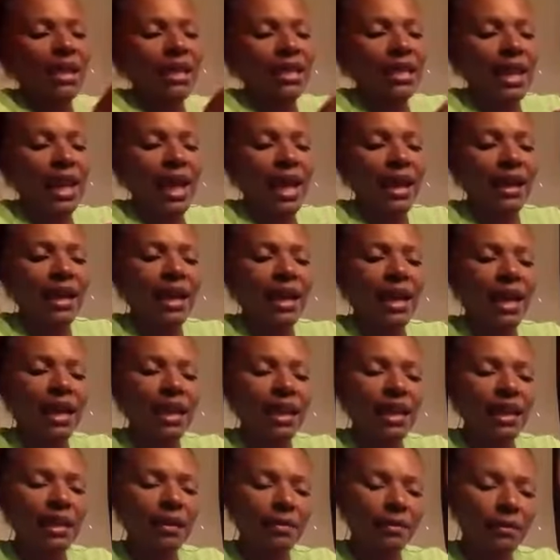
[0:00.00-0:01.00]
that I cut
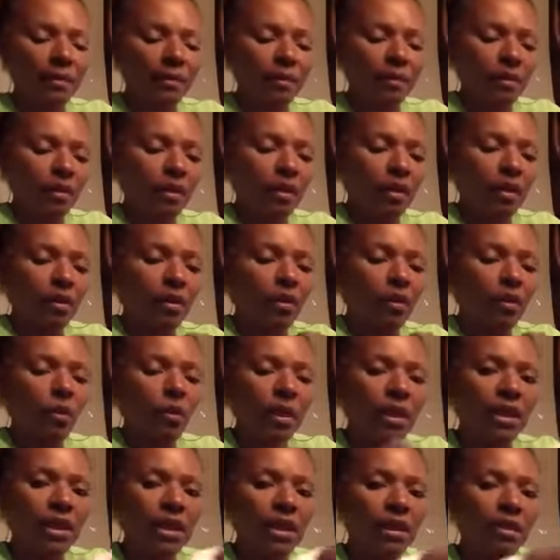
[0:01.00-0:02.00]
it,
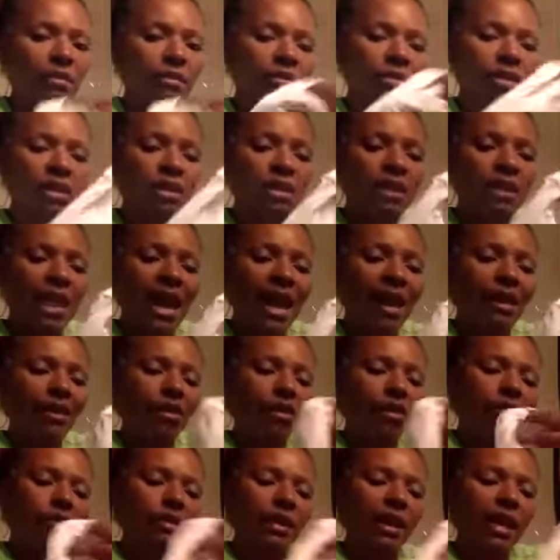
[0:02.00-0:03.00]
with it
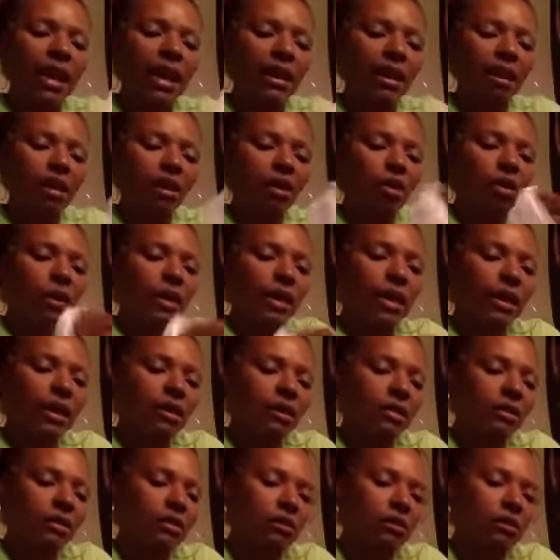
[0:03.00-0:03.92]
staggered, kind of going